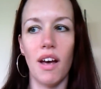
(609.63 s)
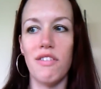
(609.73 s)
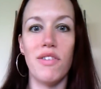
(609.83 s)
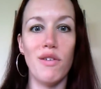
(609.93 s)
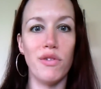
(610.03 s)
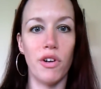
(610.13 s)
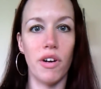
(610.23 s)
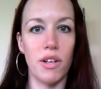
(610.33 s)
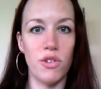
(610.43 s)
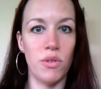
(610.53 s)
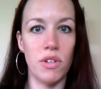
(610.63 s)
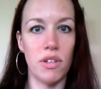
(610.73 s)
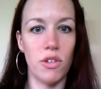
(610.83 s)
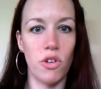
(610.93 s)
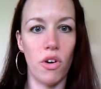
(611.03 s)
I fell for her as soon
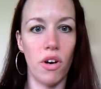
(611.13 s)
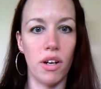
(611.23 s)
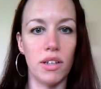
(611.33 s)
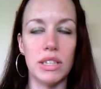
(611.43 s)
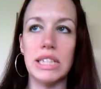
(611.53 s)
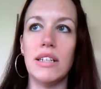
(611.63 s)
as I saw her.